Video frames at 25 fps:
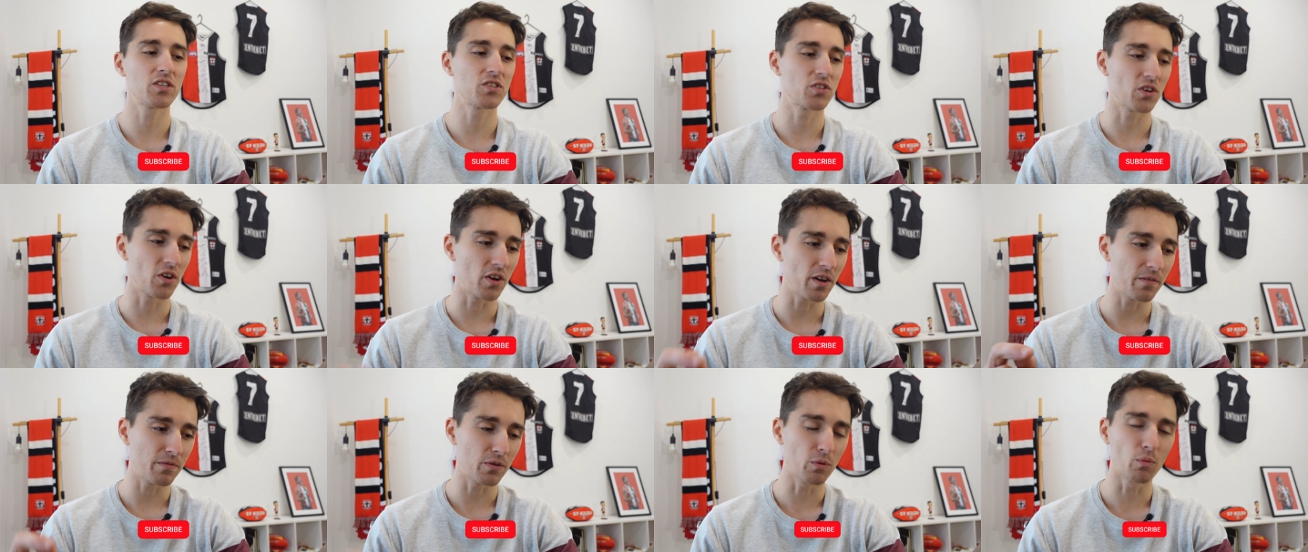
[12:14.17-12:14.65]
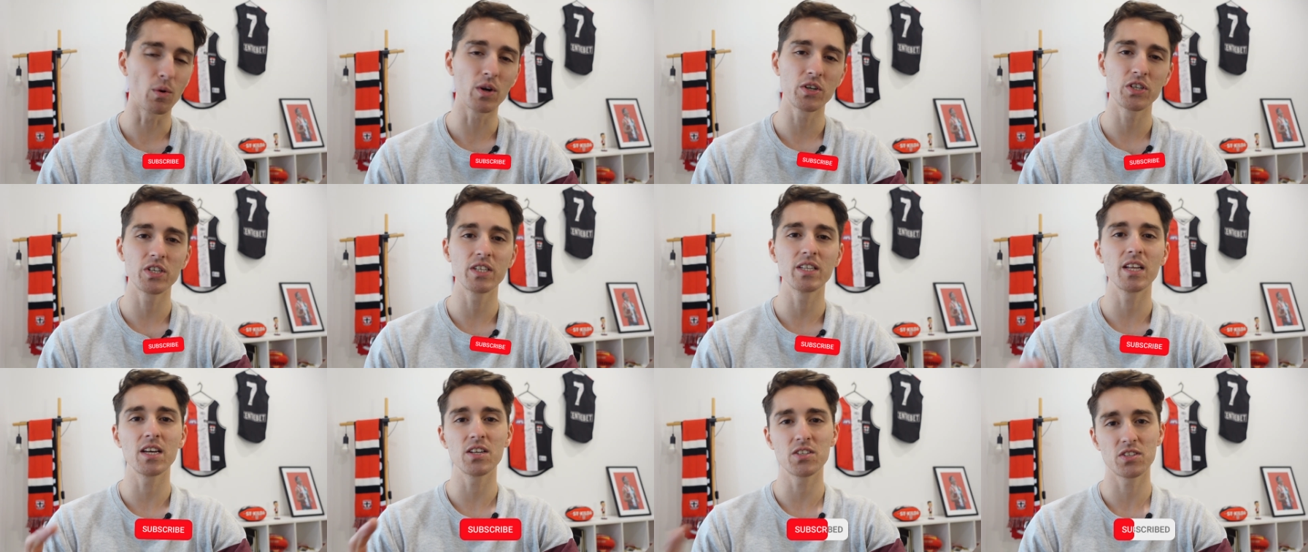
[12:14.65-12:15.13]
So if you're
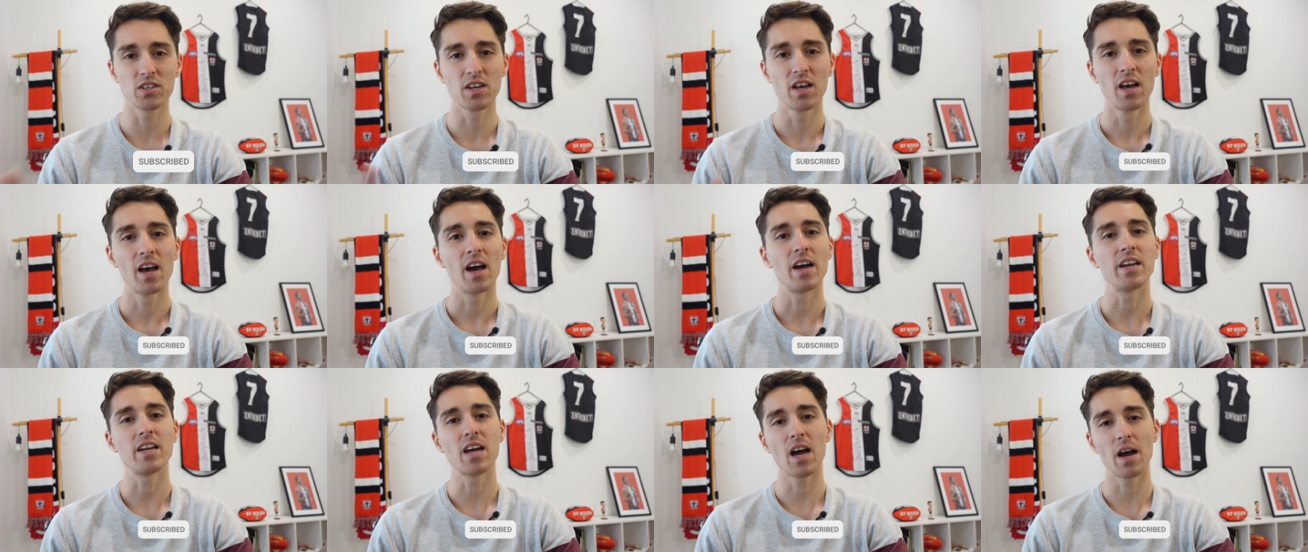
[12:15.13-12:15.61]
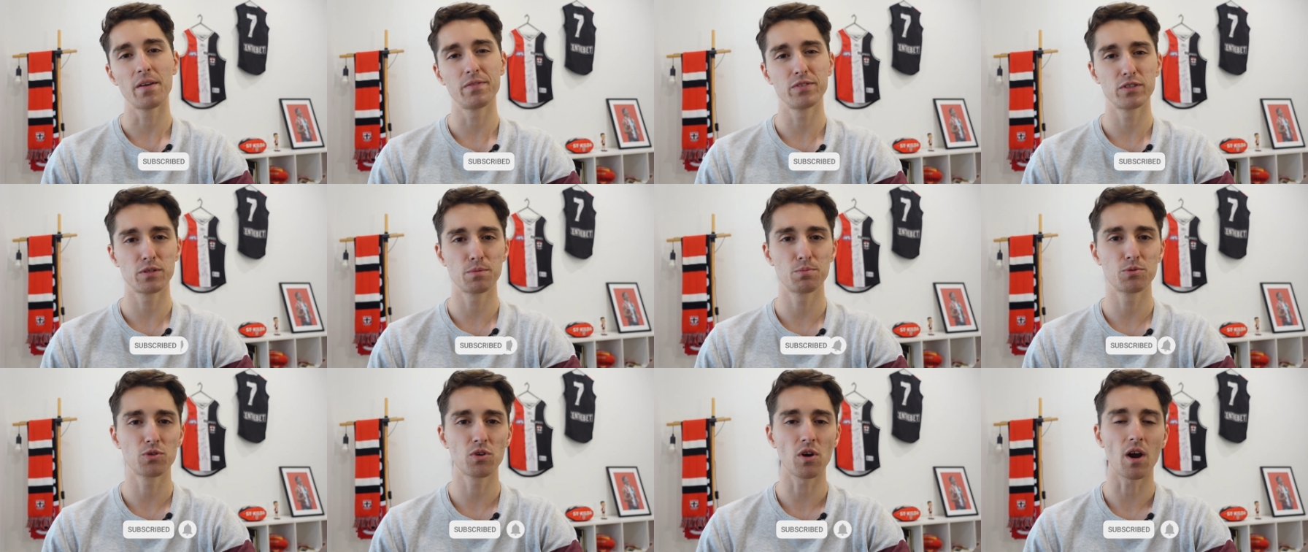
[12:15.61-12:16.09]
watching this and you haven't
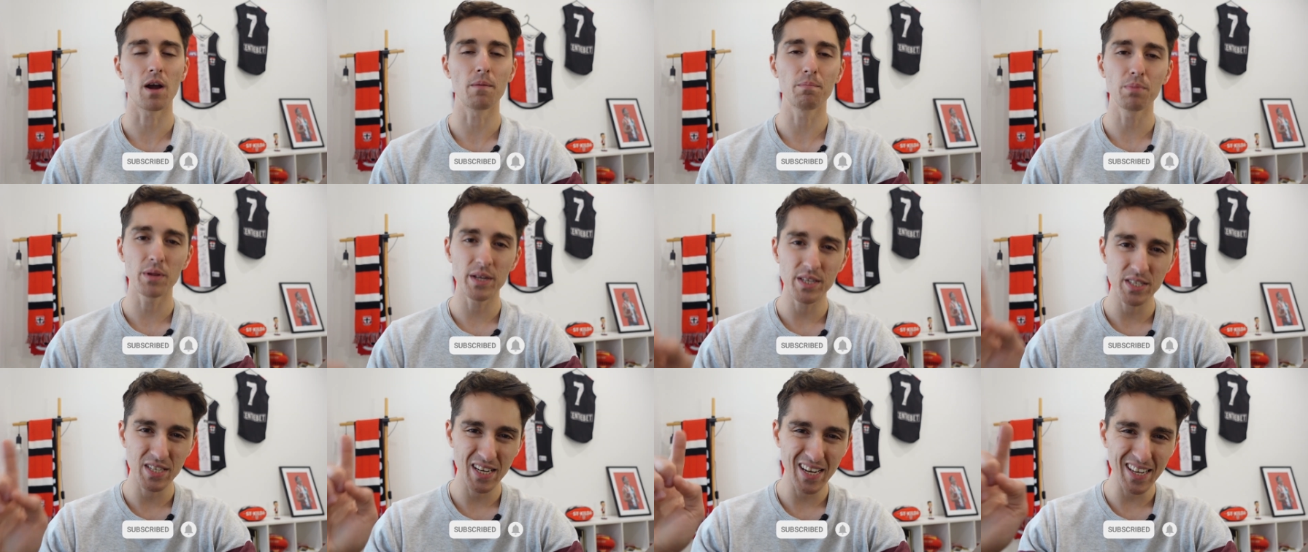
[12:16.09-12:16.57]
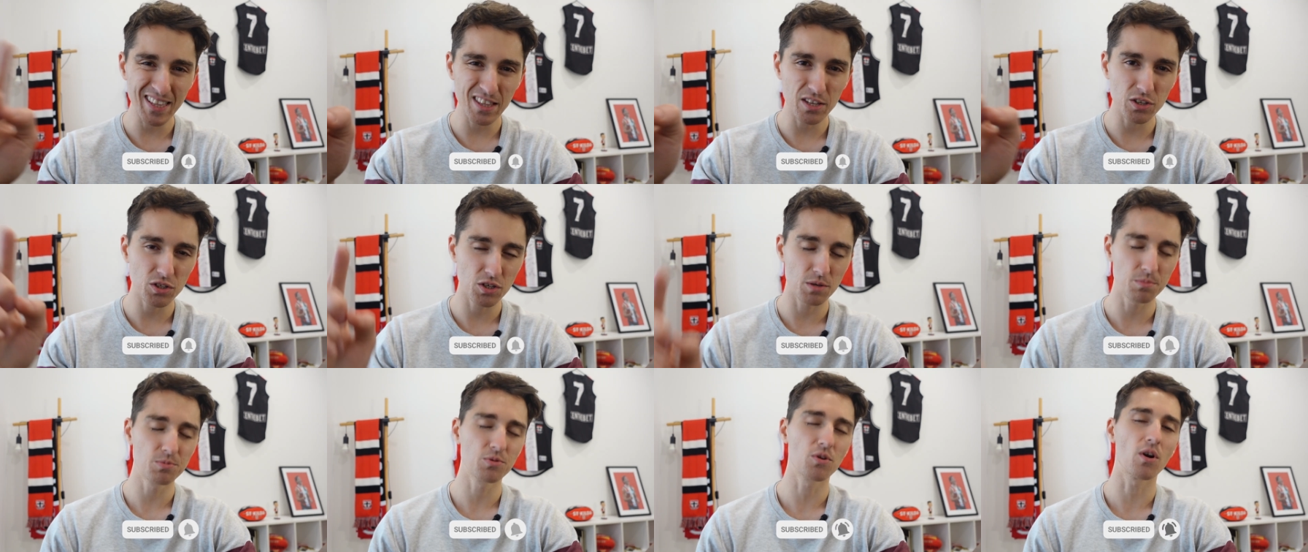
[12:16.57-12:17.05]
subscribed, please hit the
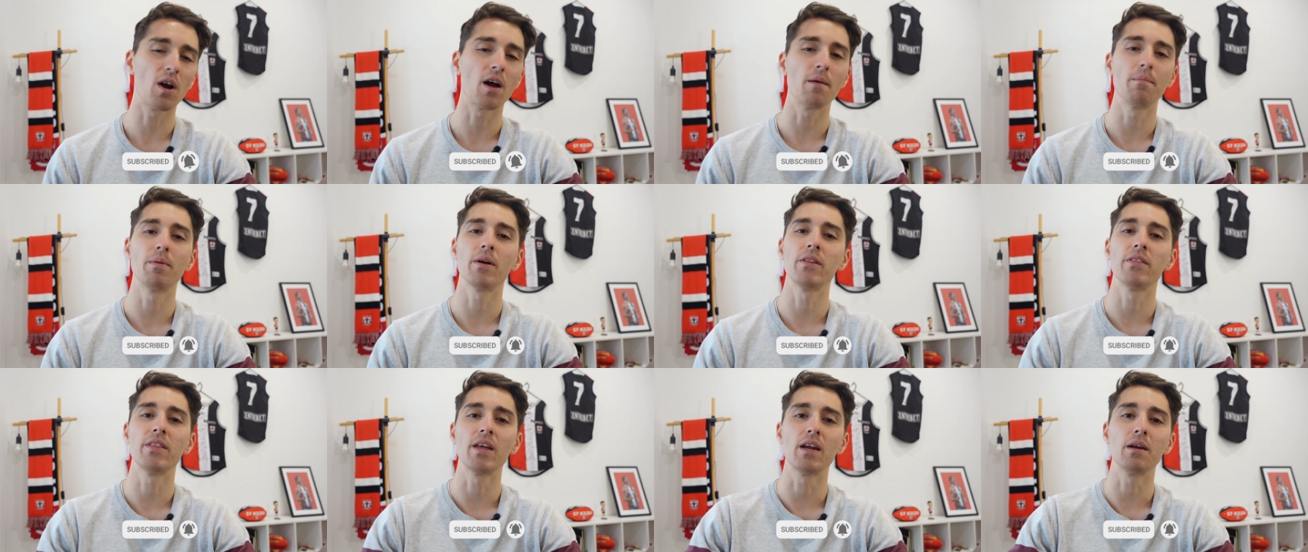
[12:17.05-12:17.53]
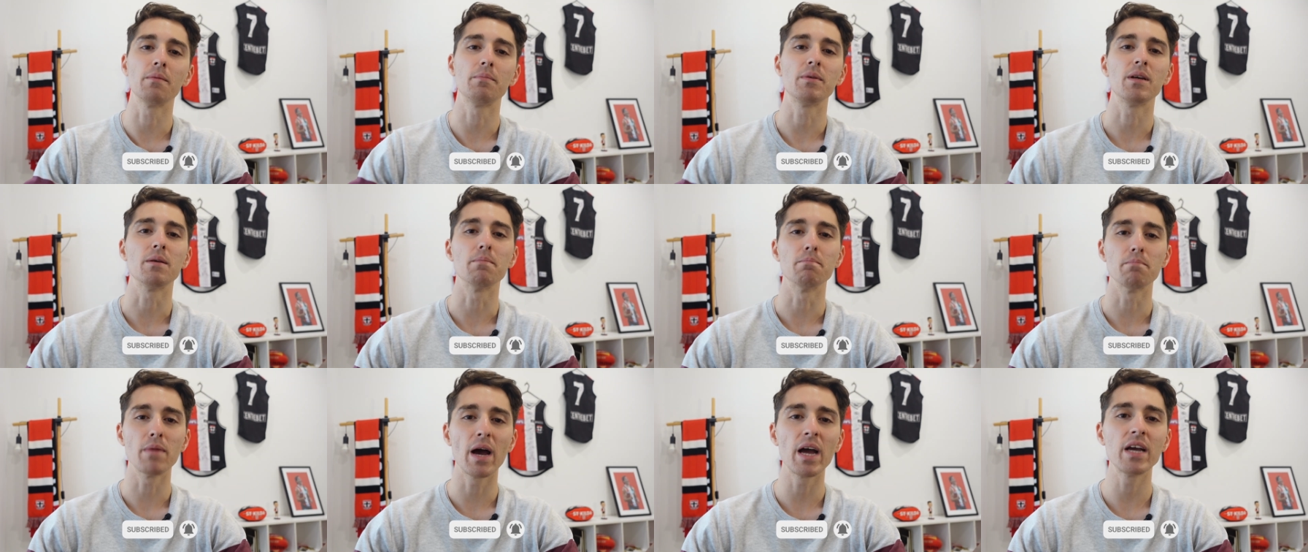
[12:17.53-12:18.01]
subscribe button. That'd be
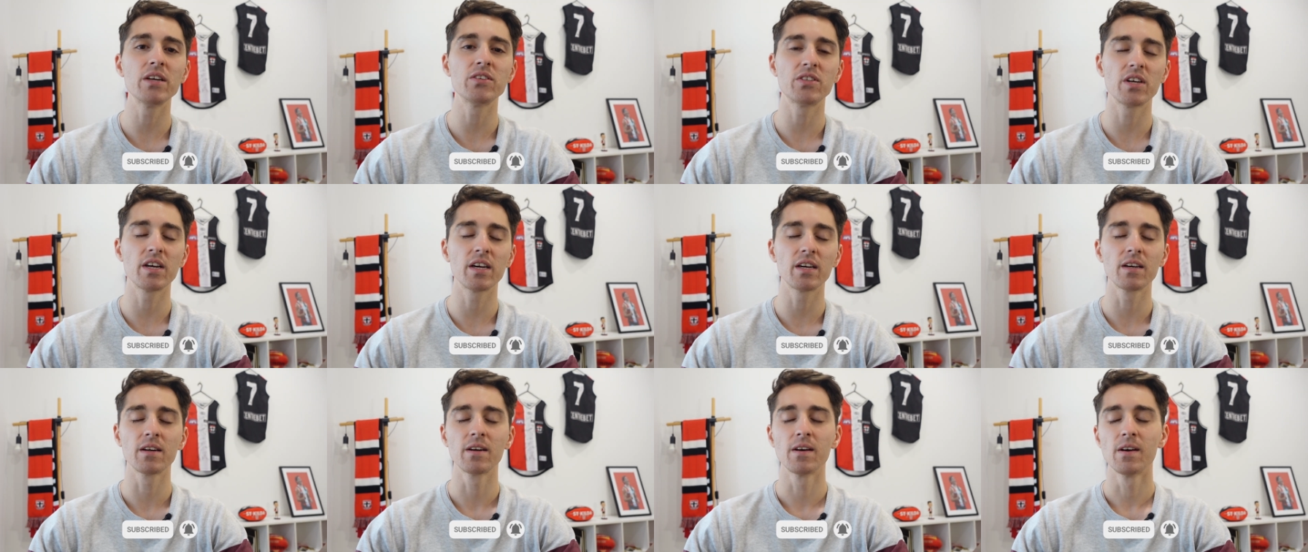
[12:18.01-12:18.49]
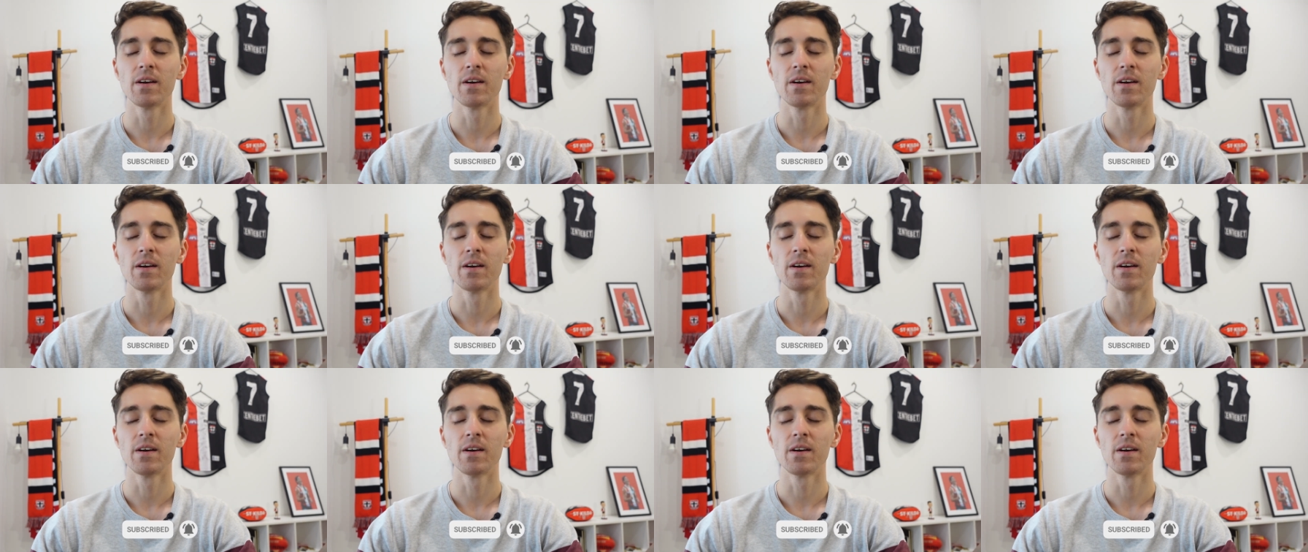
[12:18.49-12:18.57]
amazing.